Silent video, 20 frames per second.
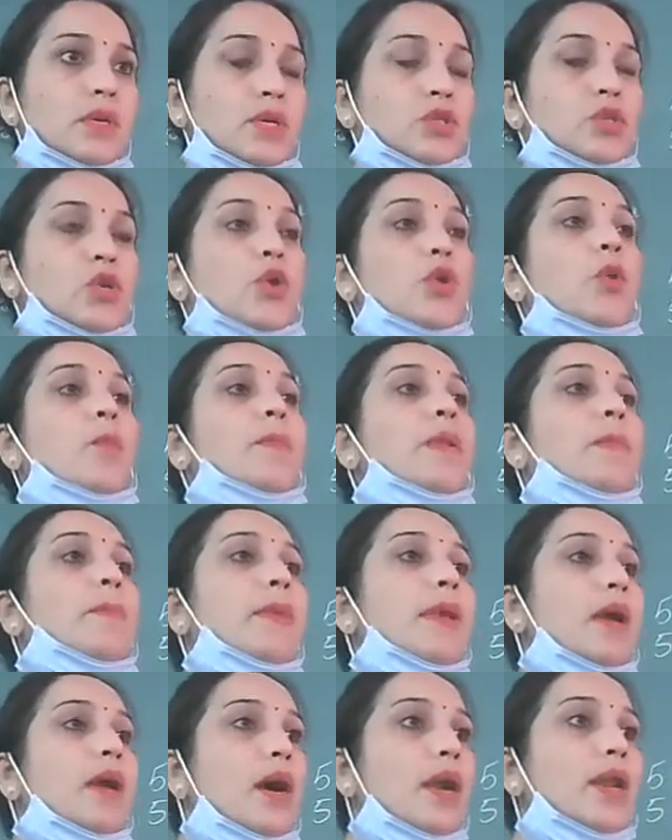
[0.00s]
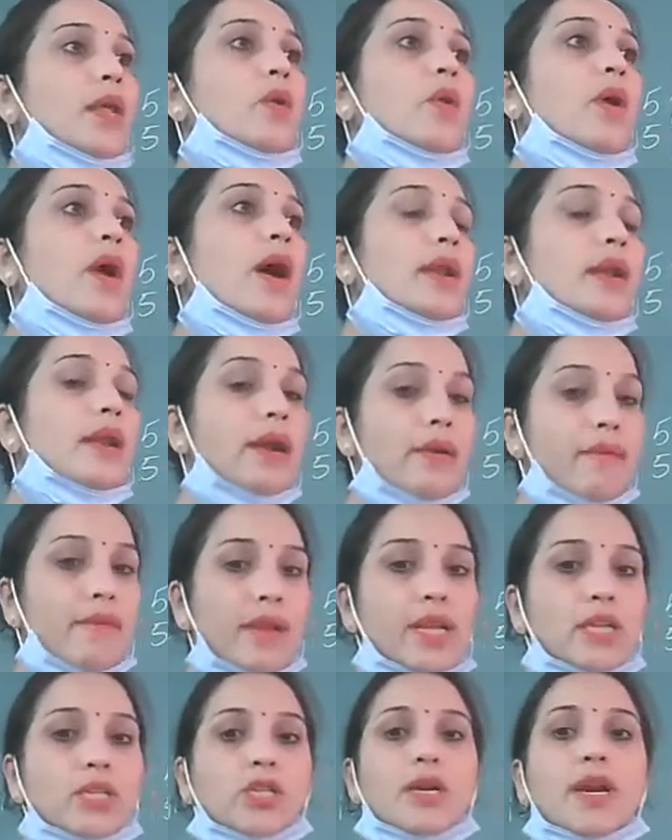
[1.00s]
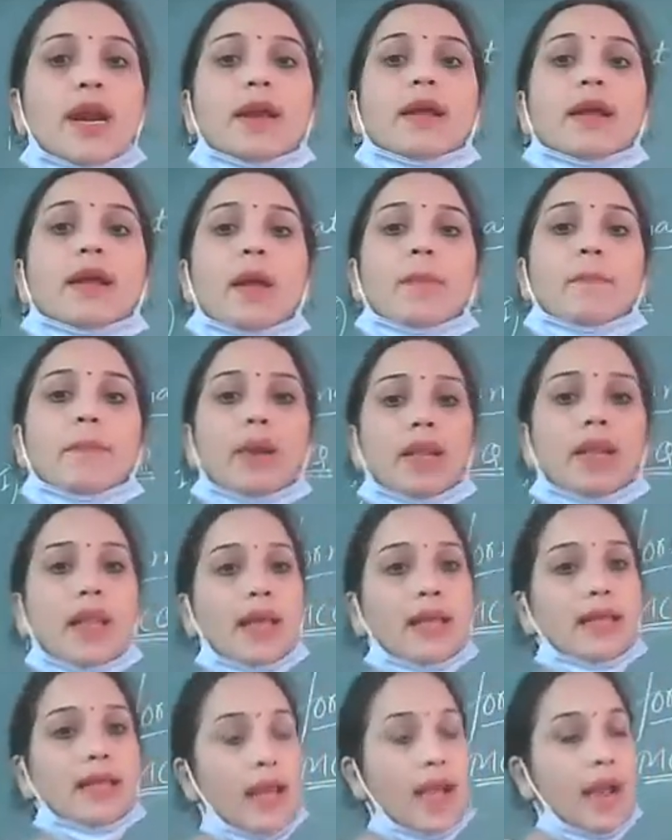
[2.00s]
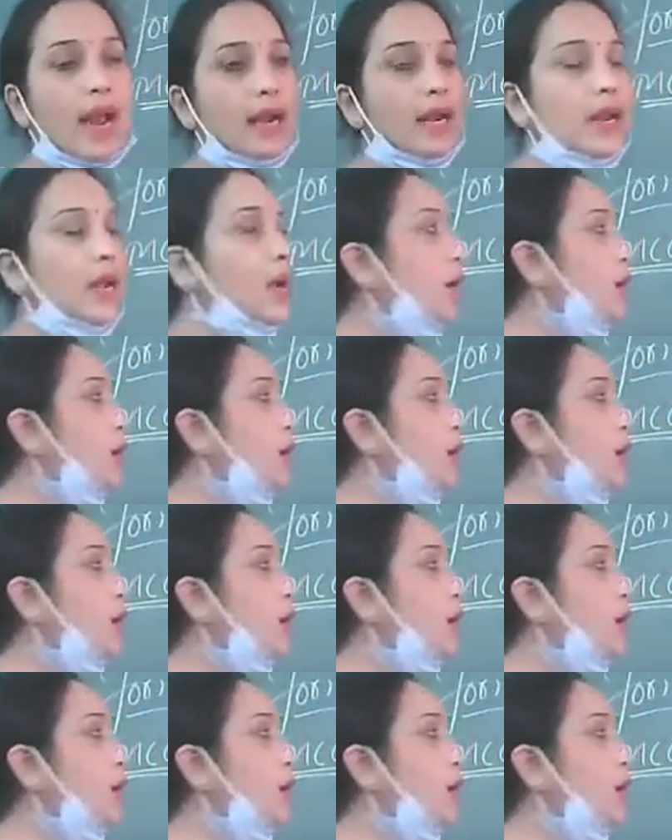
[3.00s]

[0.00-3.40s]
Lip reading: So you prepare your literature and grammar like that.